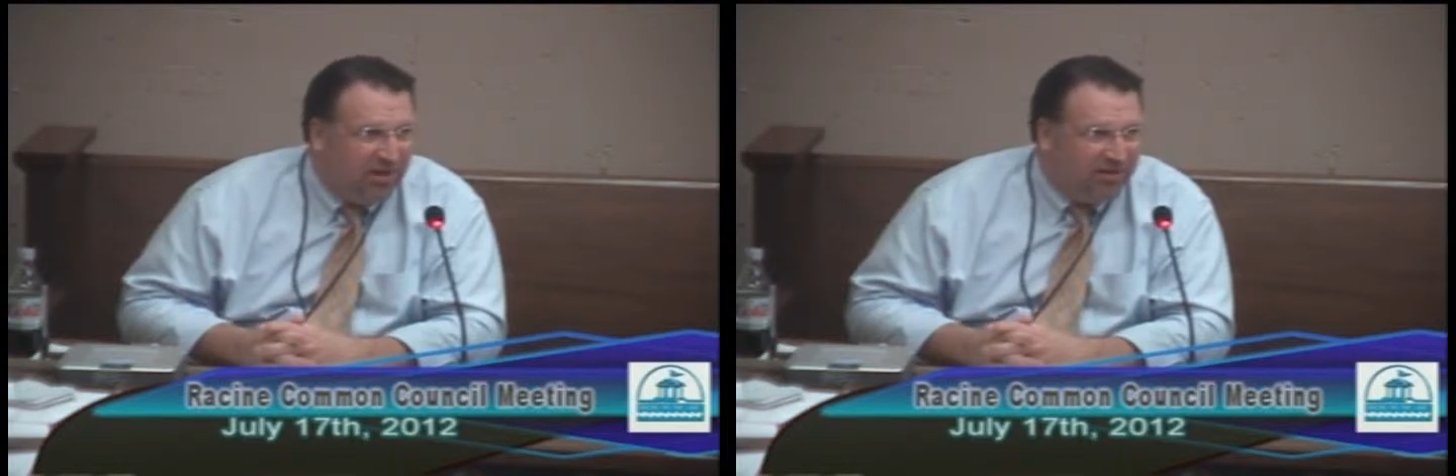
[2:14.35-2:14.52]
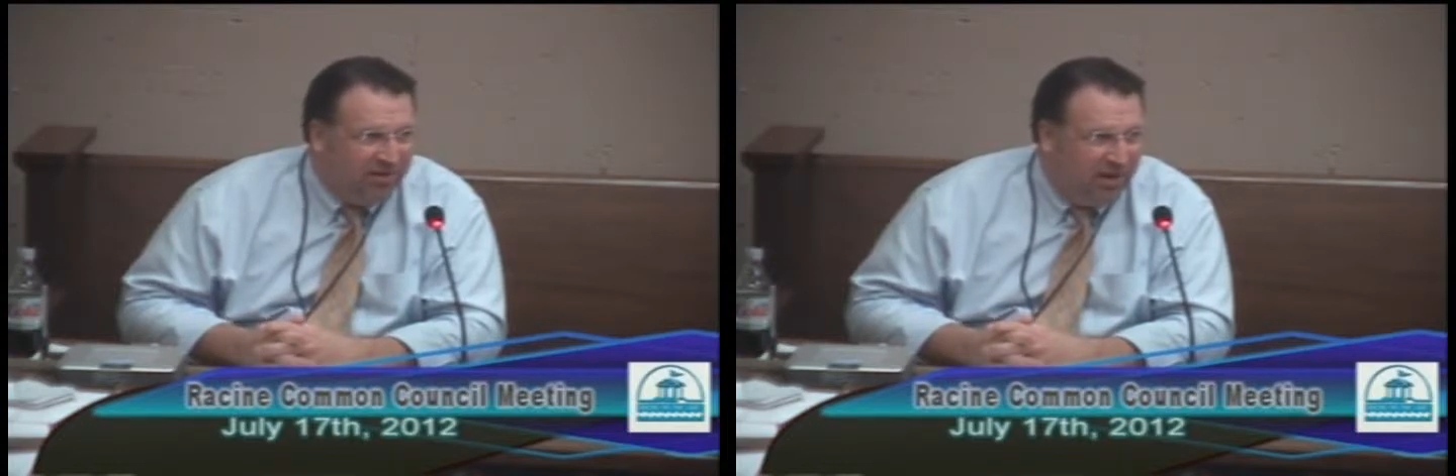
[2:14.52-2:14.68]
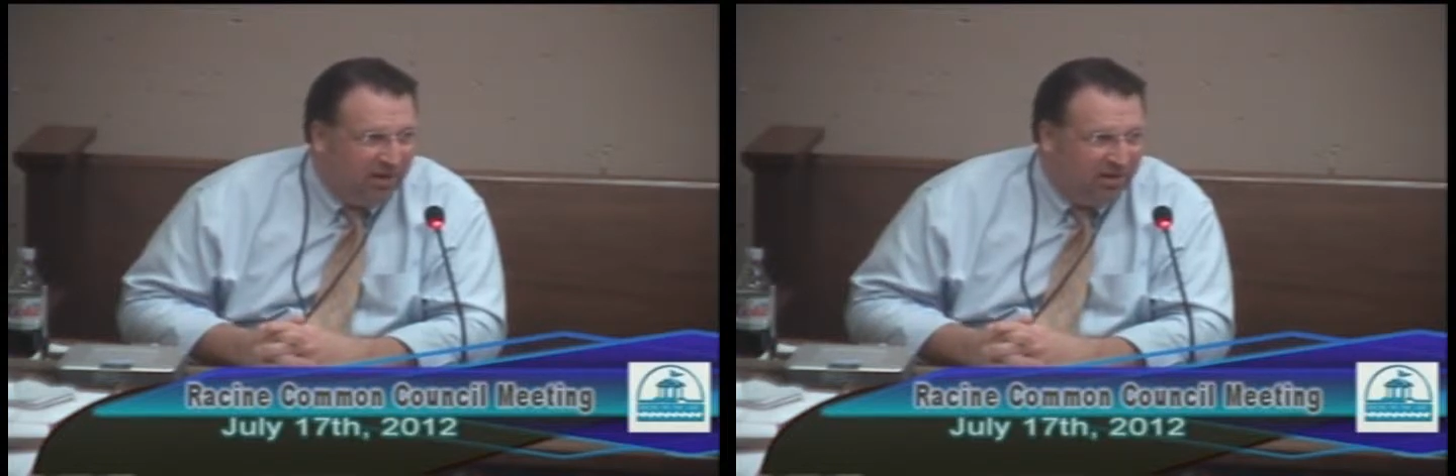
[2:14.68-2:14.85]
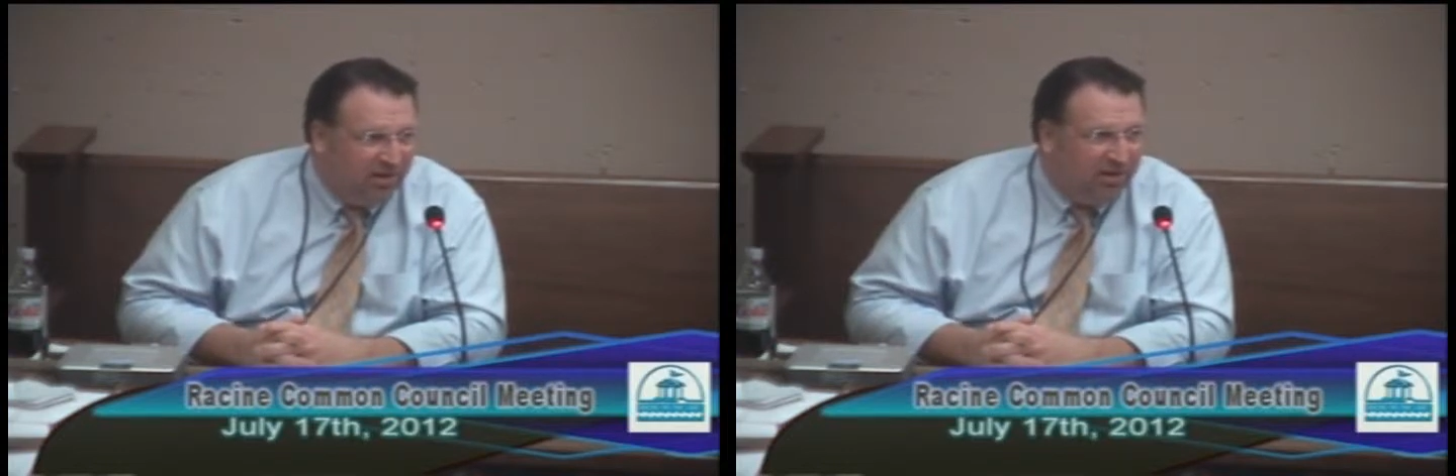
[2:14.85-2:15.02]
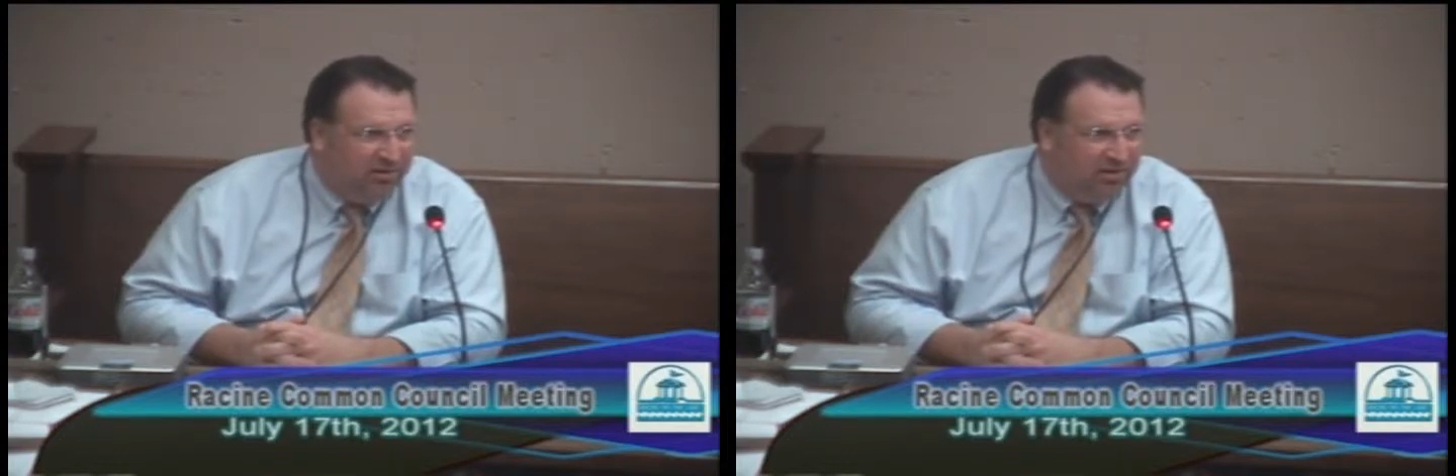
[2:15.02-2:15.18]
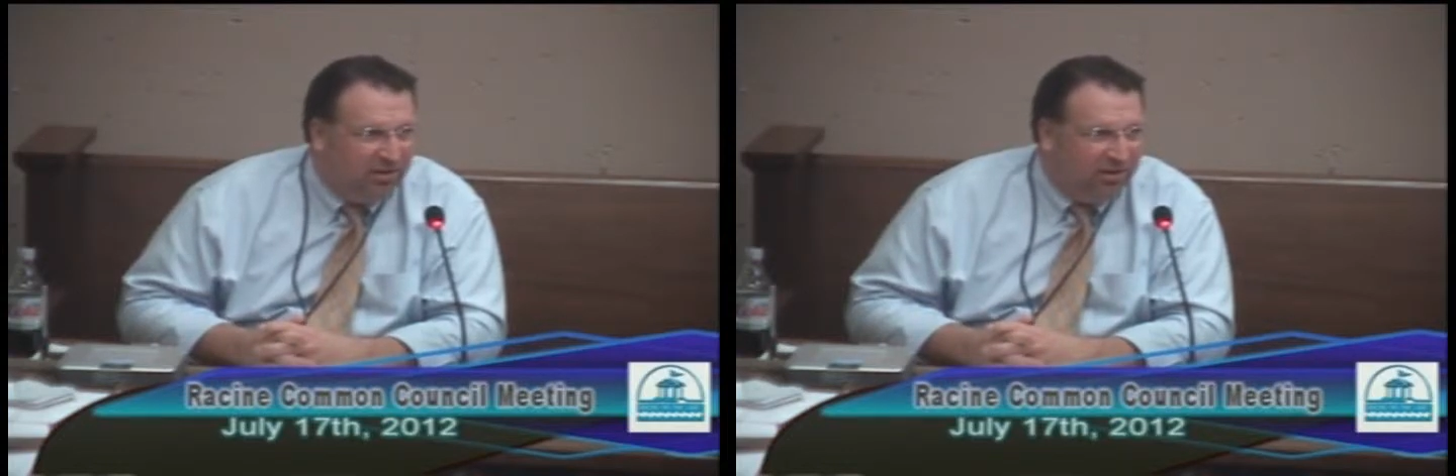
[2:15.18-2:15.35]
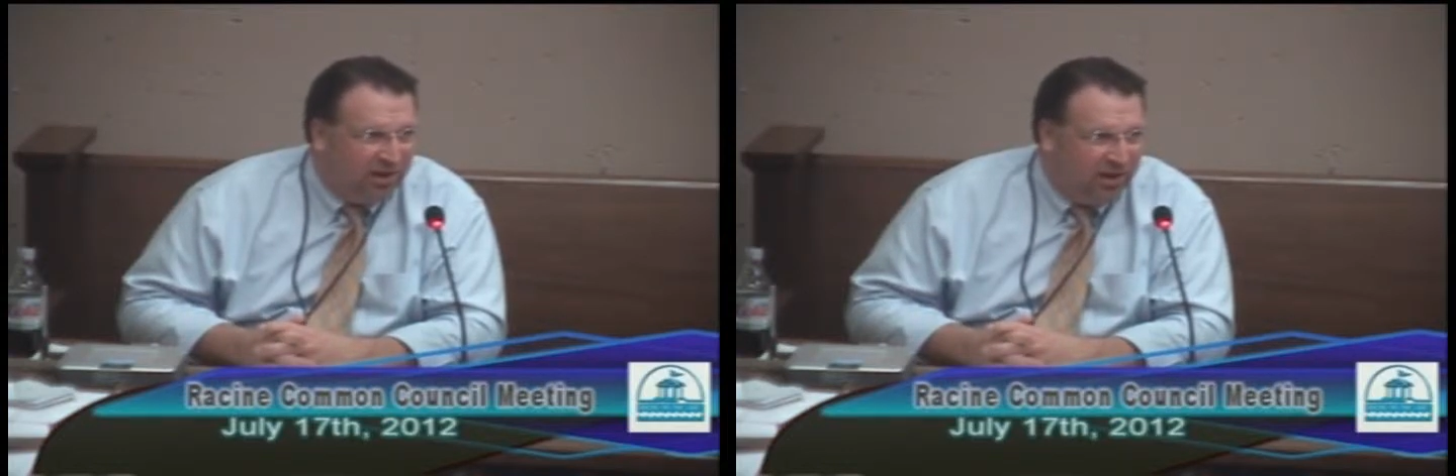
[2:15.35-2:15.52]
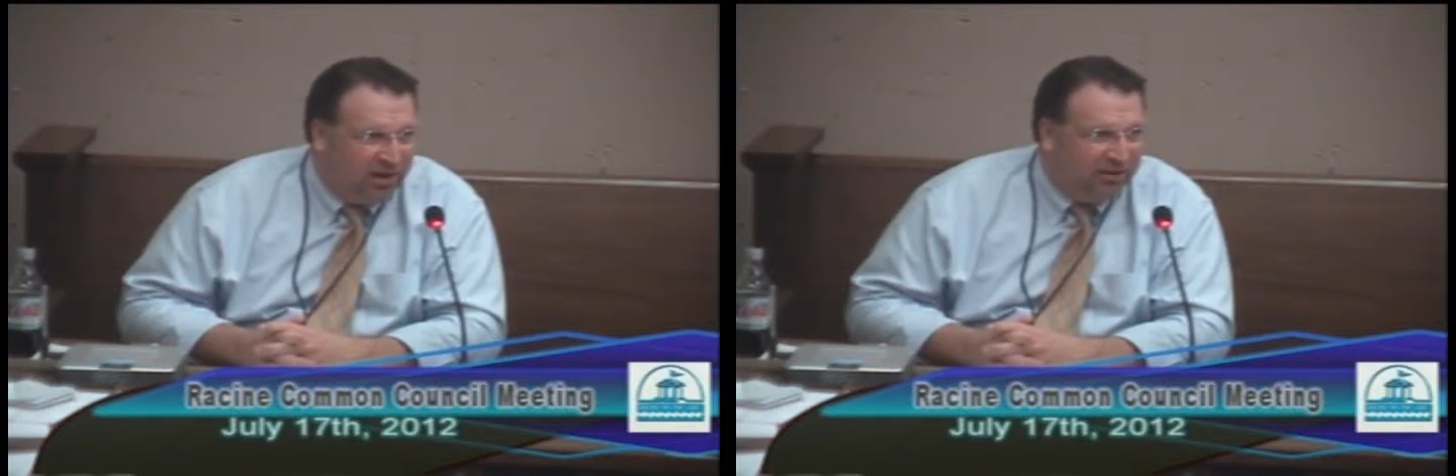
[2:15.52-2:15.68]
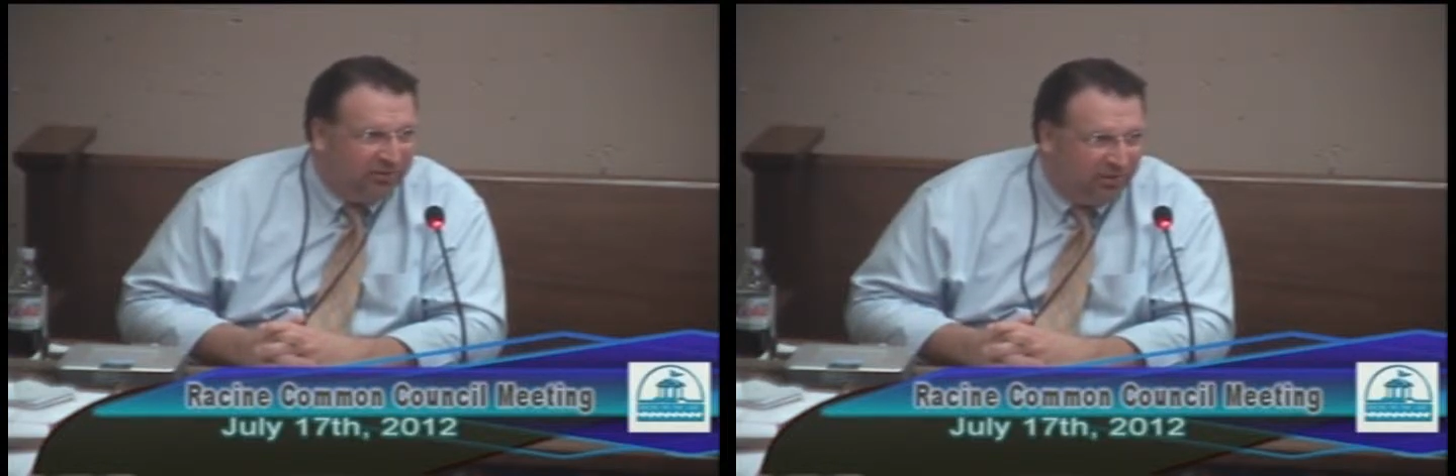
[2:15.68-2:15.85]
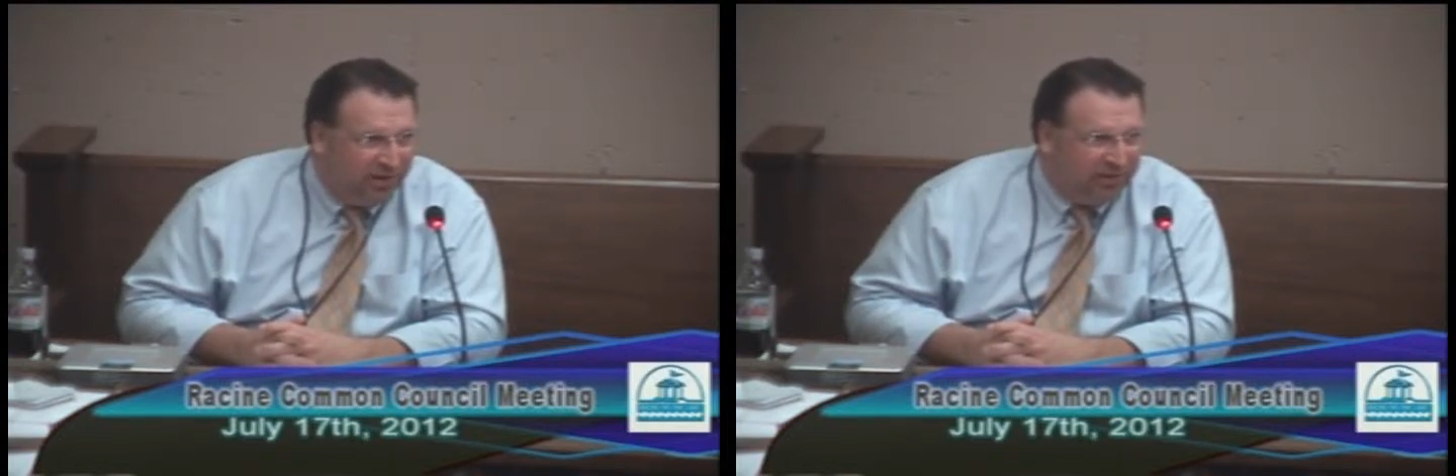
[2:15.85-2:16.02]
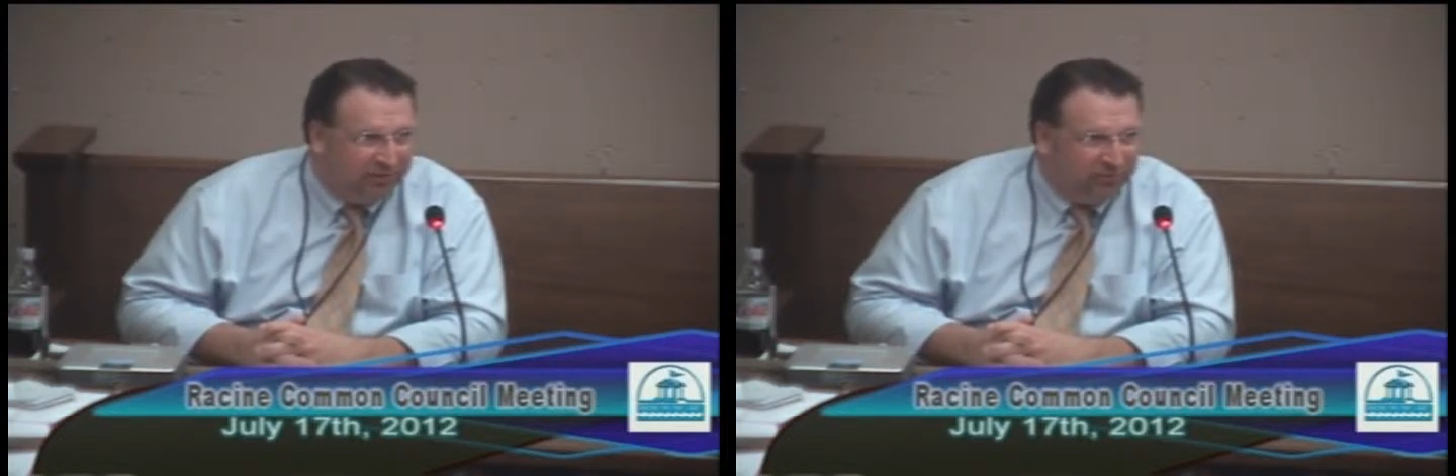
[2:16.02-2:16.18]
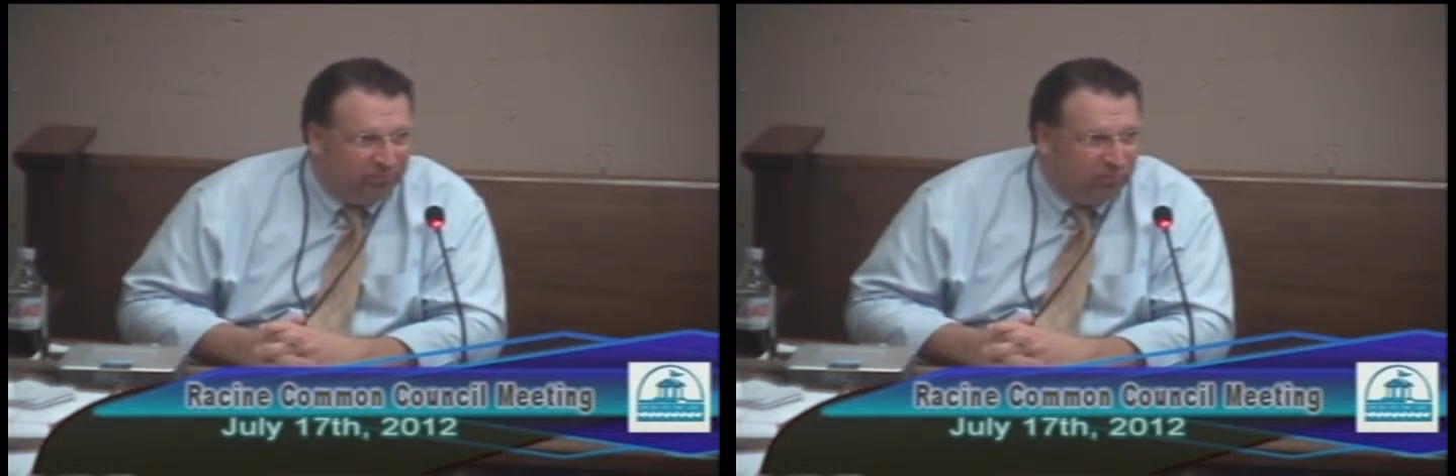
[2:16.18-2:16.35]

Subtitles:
then their contracts